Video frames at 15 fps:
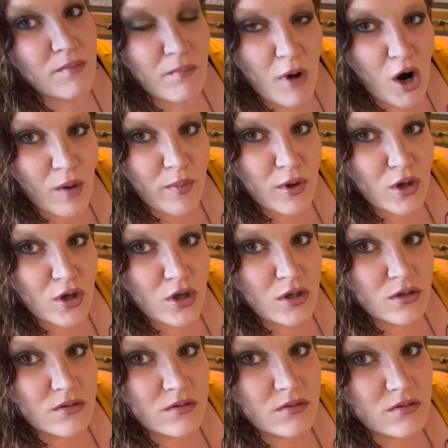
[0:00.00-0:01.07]

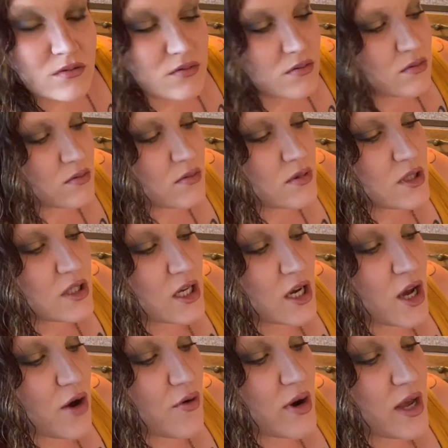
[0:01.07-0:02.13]
Marble
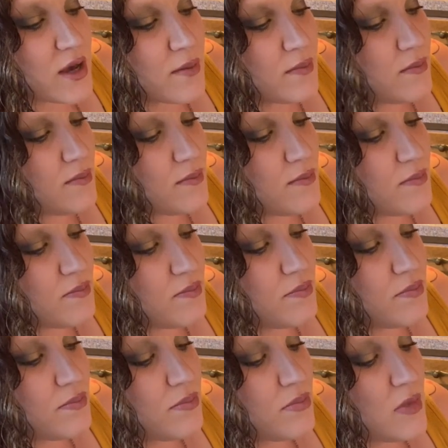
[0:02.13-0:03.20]
Syngonium,
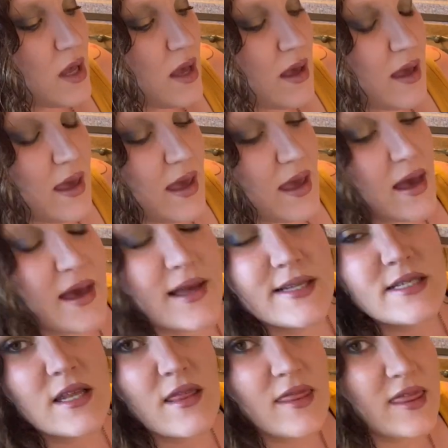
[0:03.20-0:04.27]

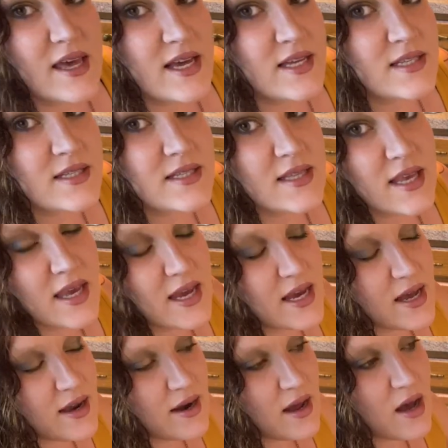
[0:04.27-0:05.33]
and this
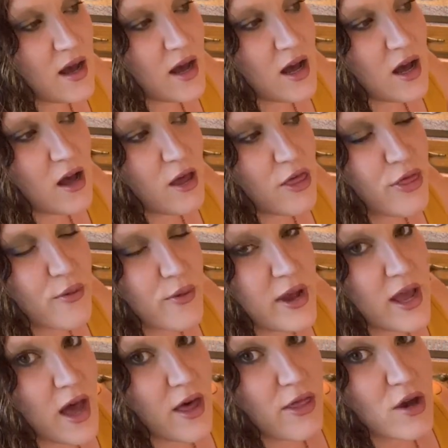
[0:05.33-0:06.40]
and
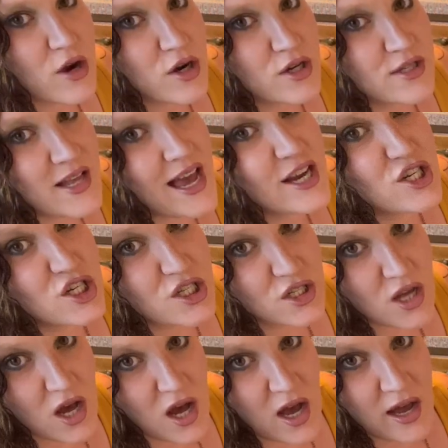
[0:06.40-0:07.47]
three others I just
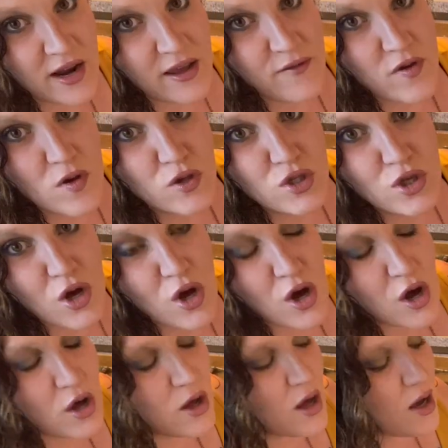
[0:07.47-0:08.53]
got, if you
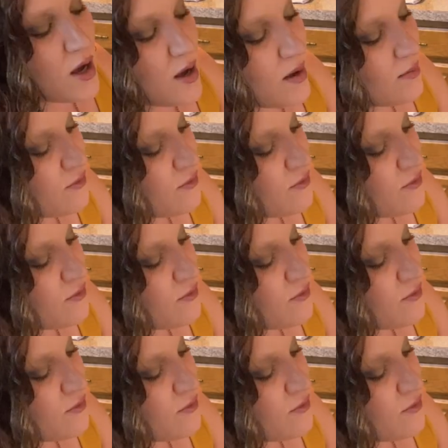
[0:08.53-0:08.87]
saw,